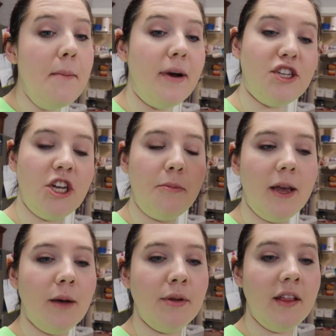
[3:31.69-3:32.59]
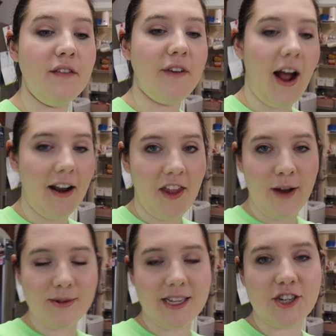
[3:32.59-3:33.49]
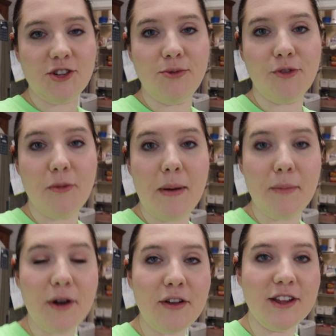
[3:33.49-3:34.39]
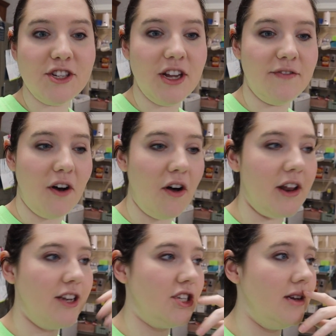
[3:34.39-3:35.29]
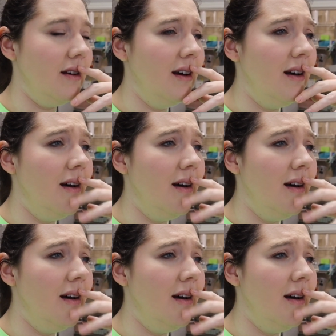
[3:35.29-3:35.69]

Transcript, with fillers: But she'd be completely fine, and then it was like she would remember that she had fallen, and she'd